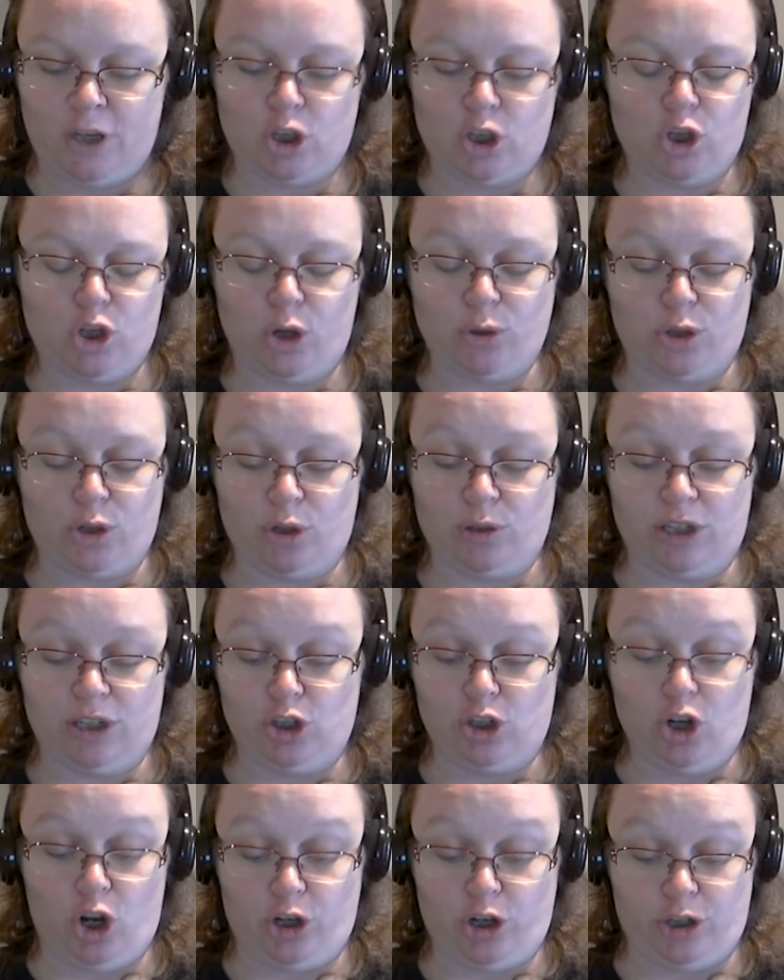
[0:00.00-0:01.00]
Toto did
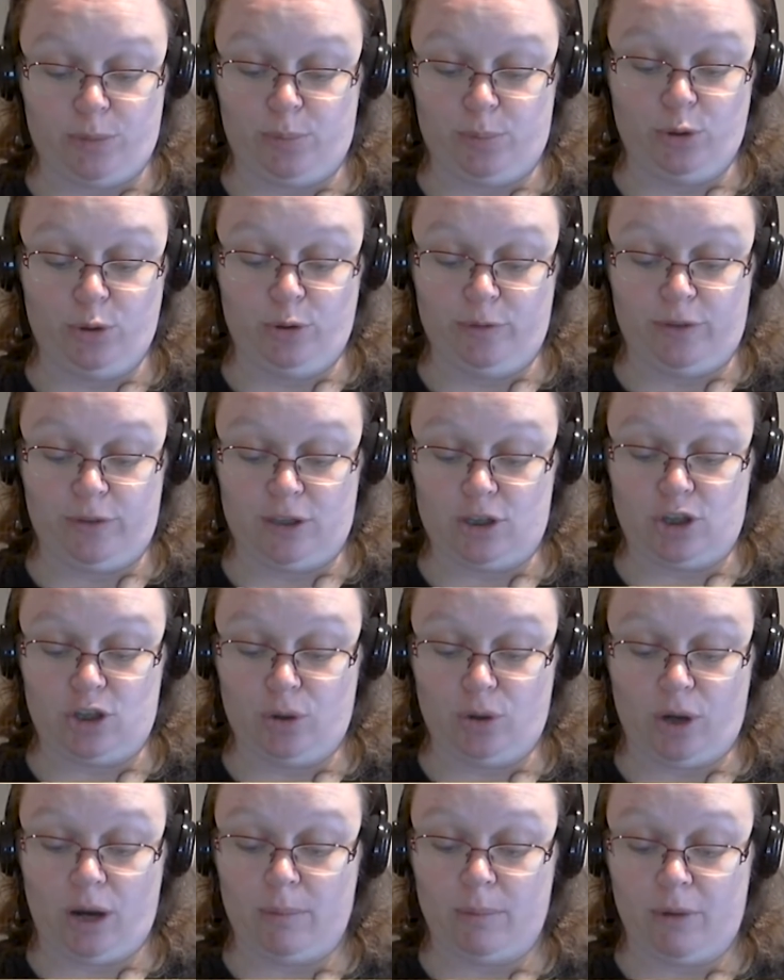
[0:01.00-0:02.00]
not approve this new
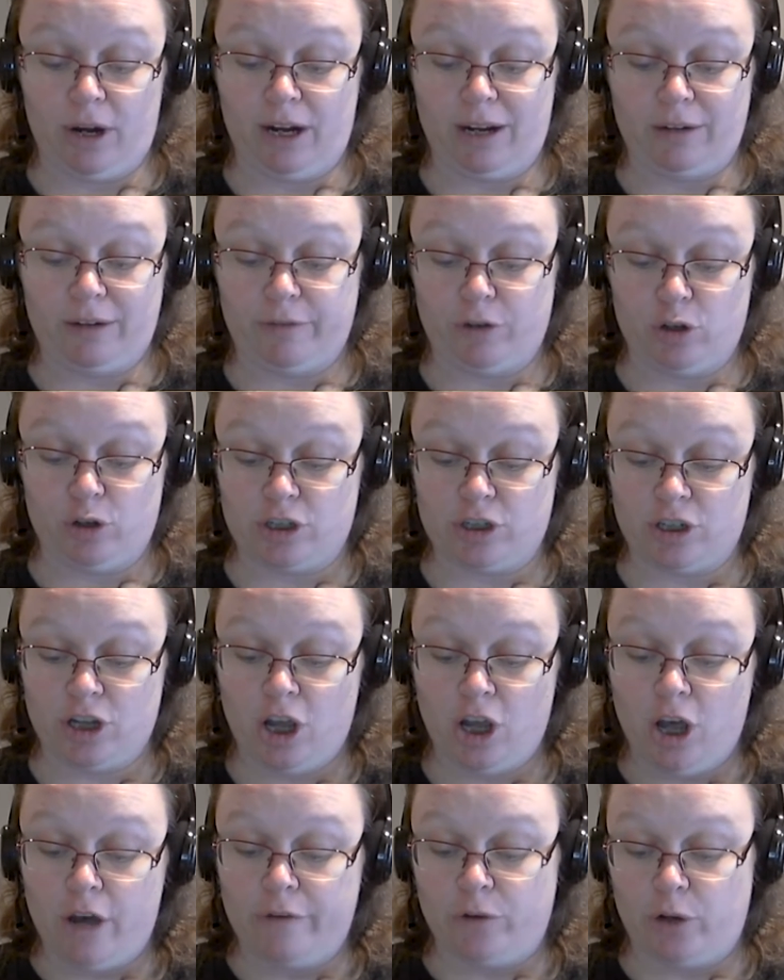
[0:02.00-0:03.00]
comrade at first,
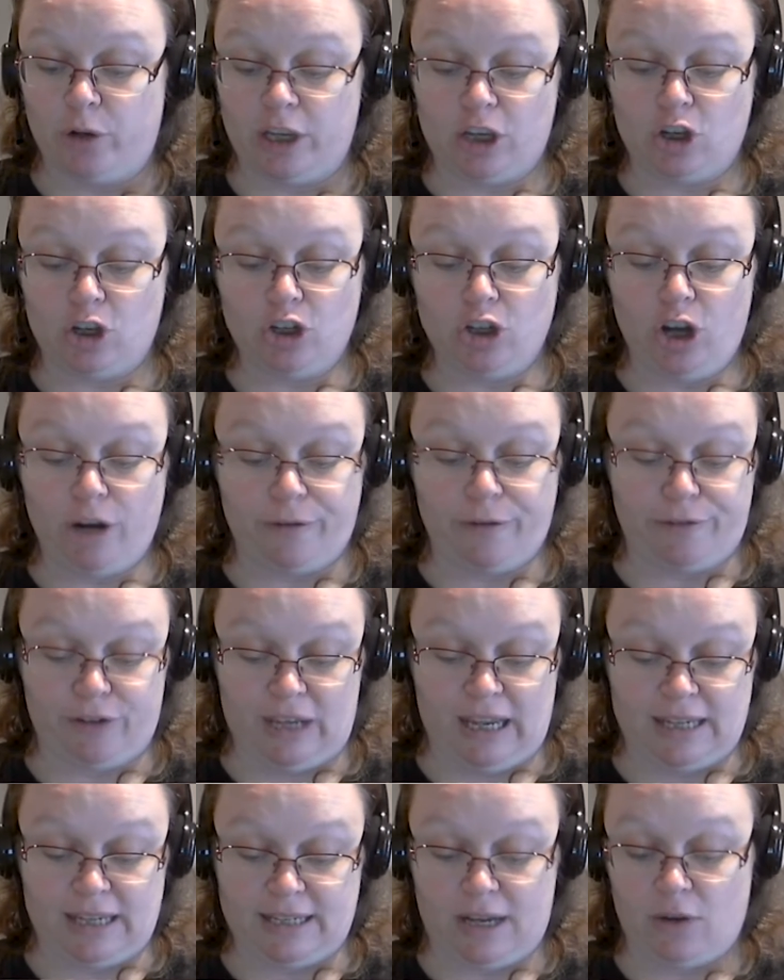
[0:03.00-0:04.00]
for he could not
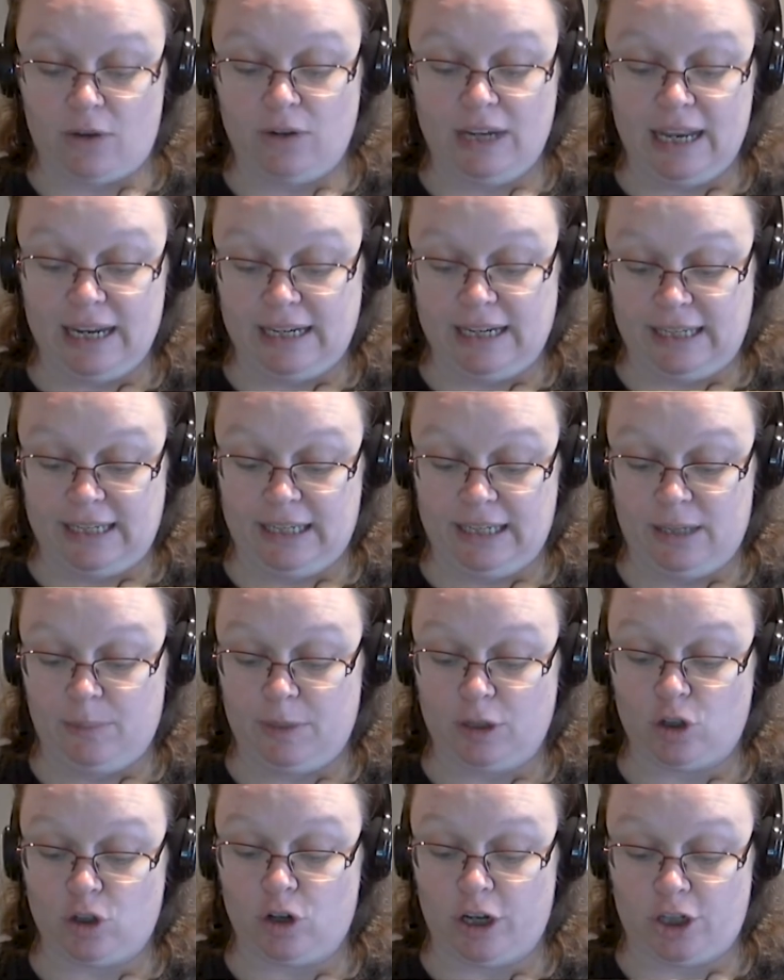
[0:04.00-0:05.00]
forget how nearly he had
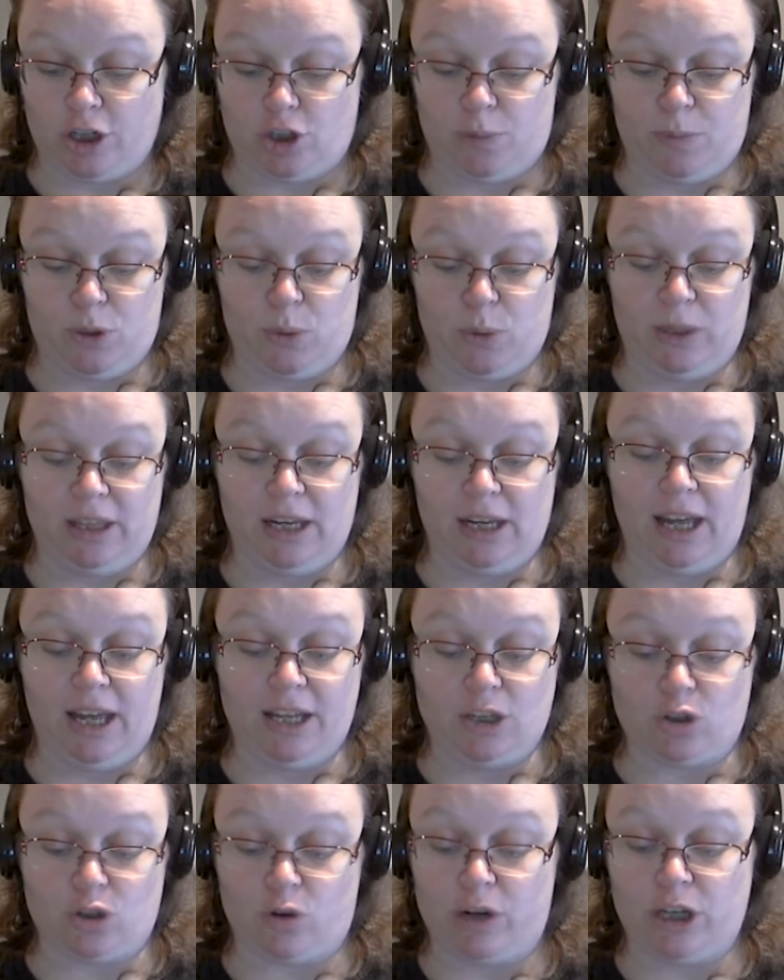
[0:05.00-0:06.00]
been crushed between the
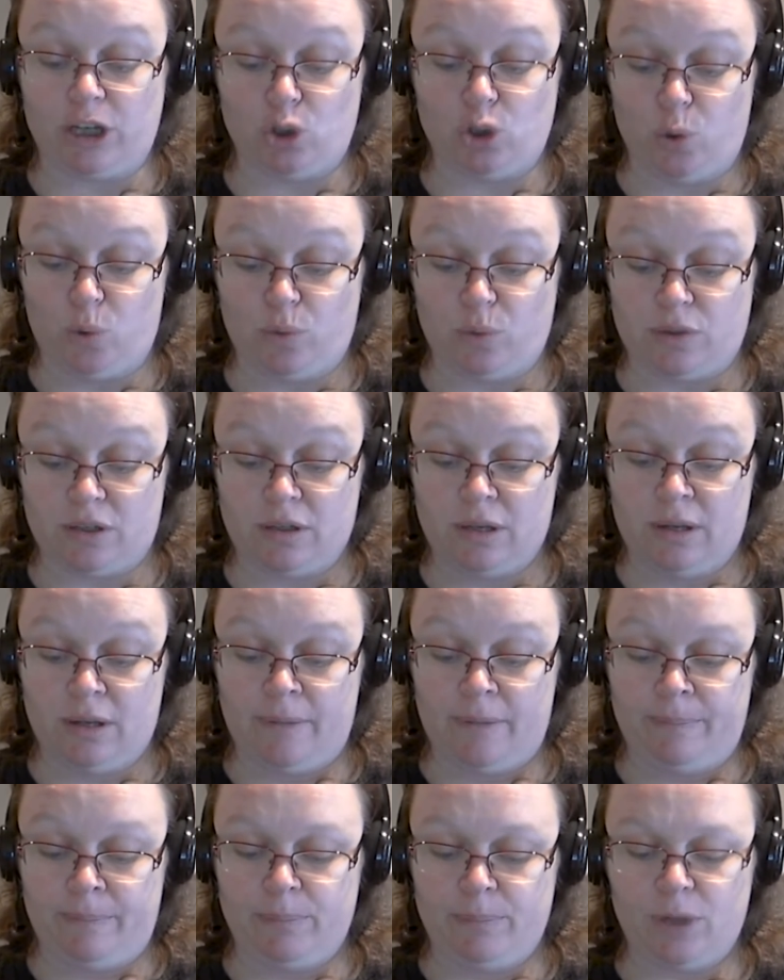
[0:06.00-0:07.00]
lion's great jaws.
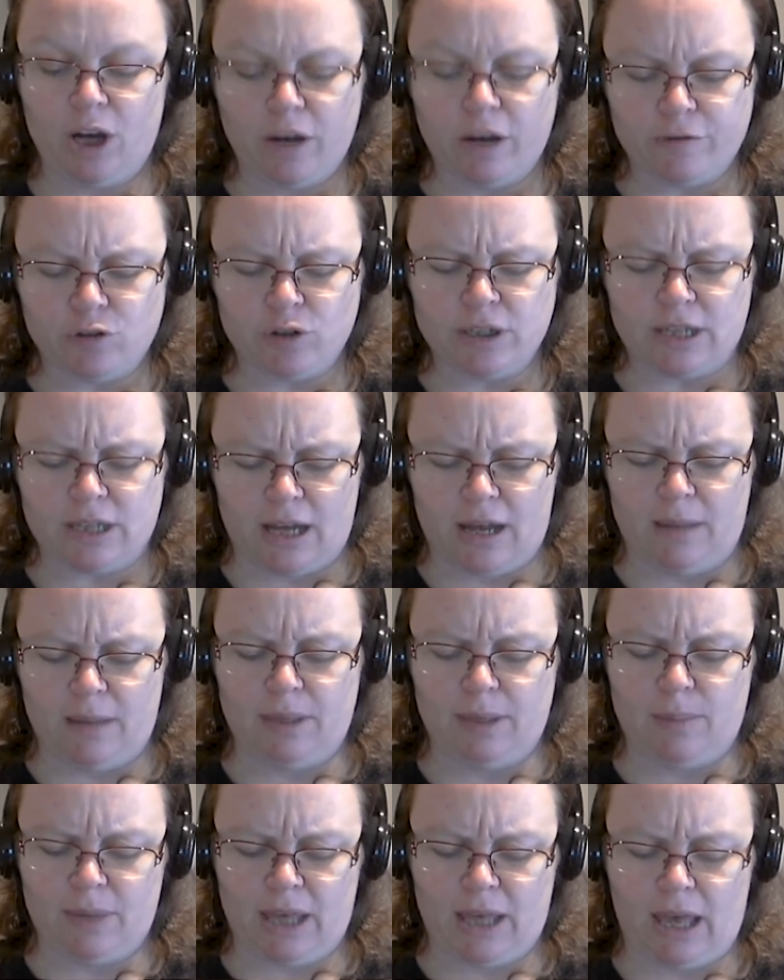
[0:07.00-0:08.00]
But after a time
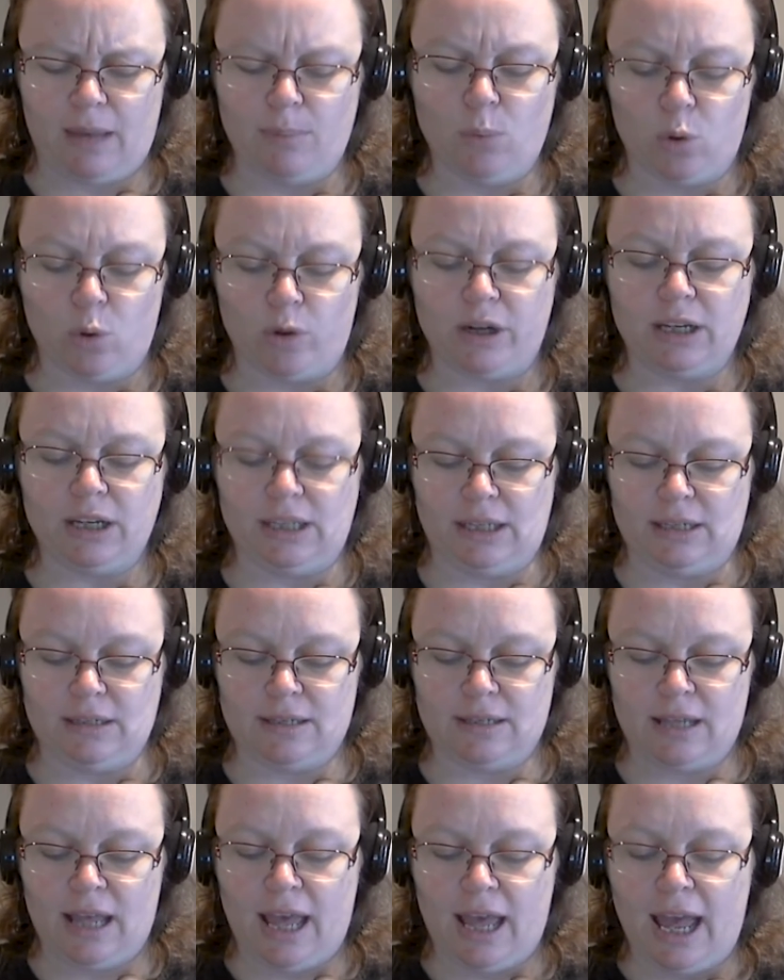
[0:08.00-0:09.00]
he became more at
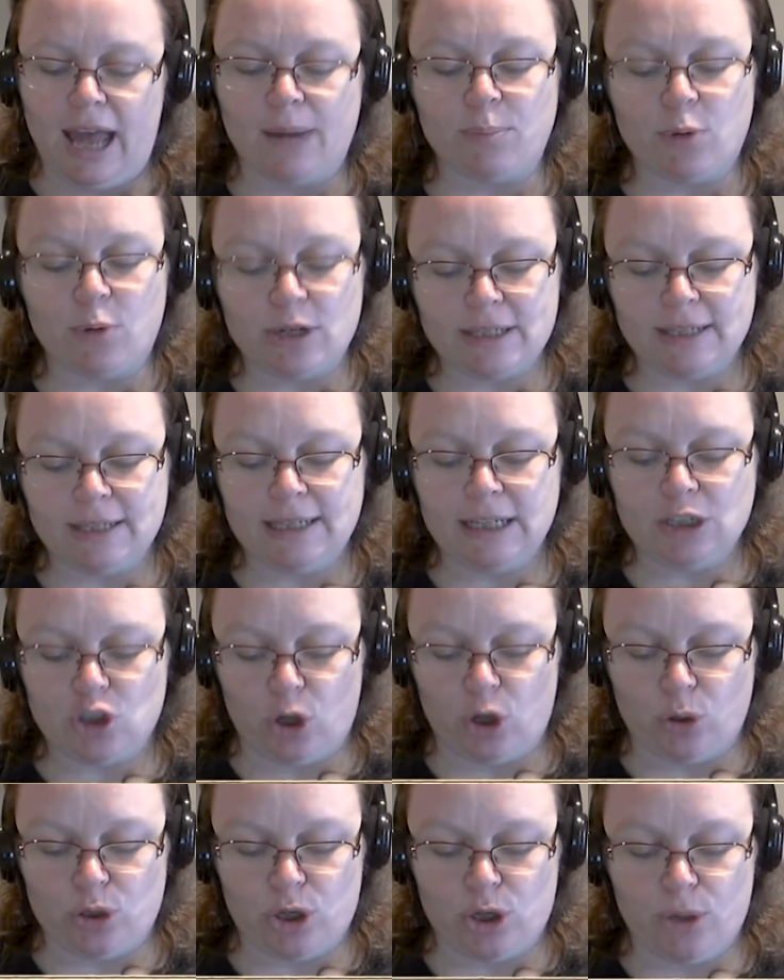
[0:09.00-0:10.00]
ease, and presently
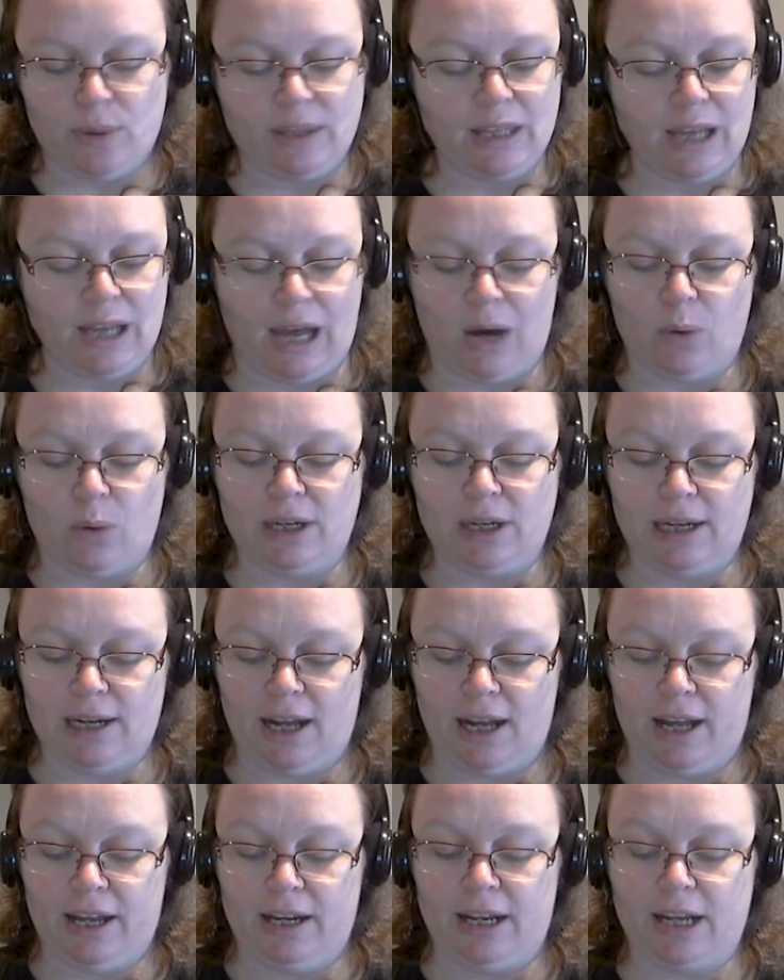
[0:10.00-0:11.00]
Toto and the Cowardly
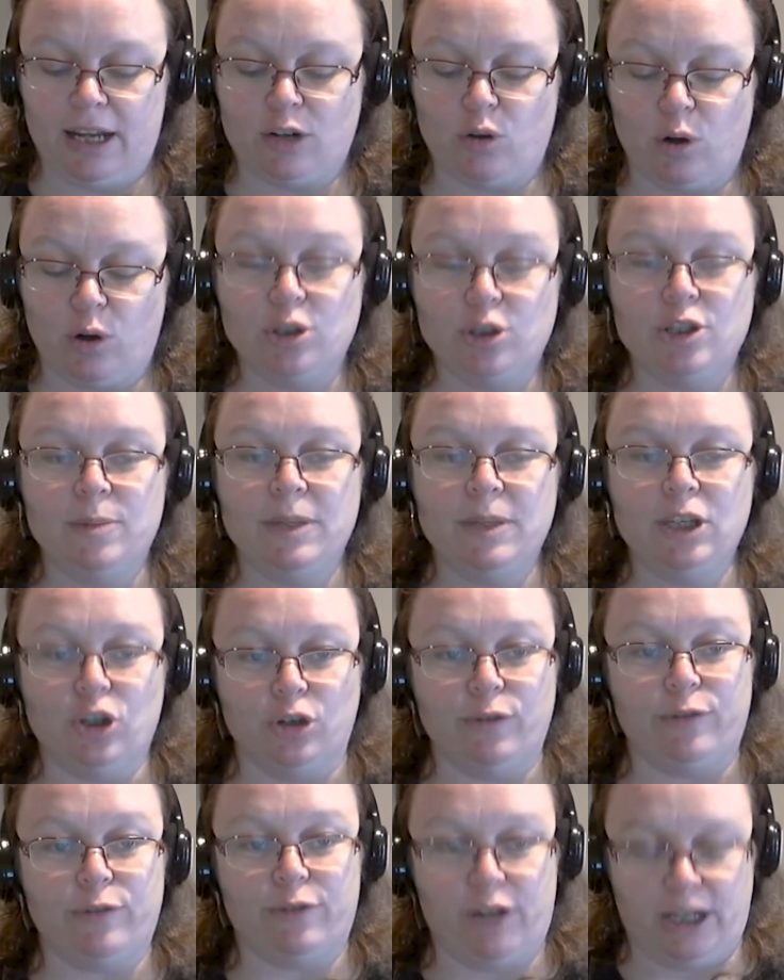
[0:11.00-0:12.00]
Lion had grown to be
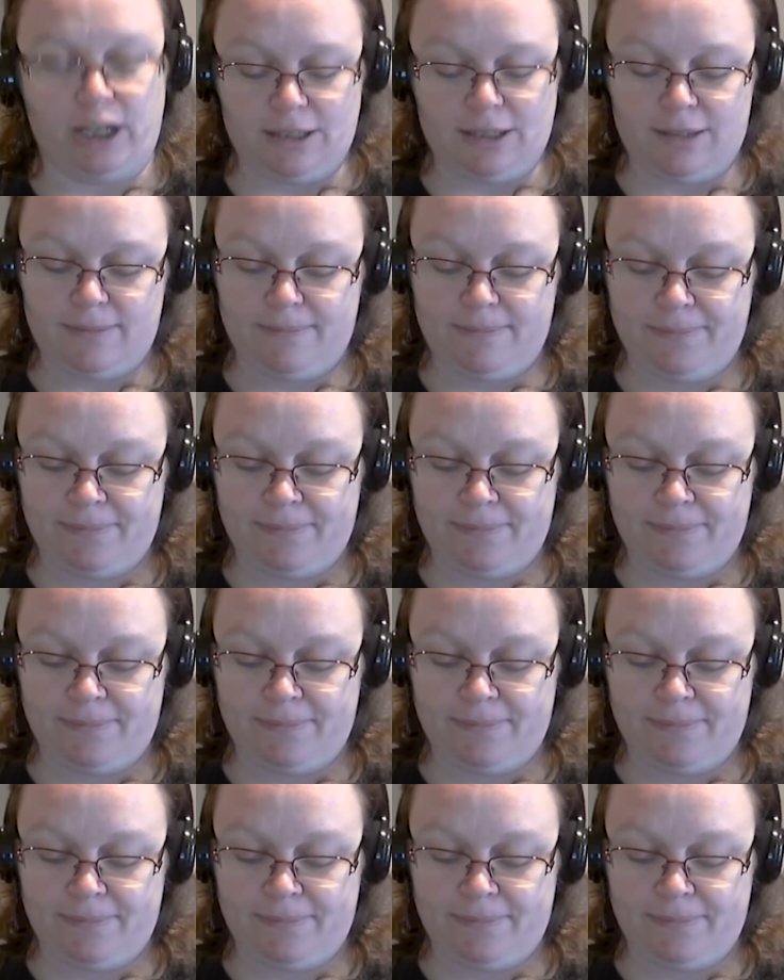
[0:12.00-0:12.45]
good friends.